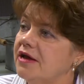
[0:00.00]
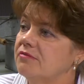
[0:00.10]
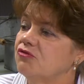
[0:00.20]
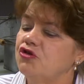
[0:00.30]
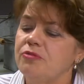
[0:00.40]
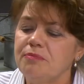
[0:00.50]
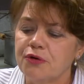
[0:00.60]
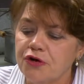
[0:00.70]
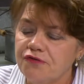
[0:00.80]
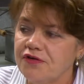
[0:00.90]
items, which would be
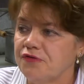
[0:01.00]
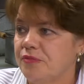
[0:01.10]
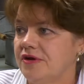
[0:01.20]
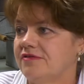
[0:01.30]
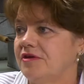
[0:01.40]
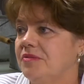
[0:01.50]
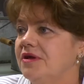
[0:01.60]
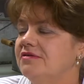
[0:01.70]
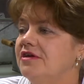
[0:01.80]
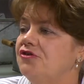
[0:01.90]
perfect for Prescott
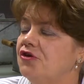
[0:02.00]
because they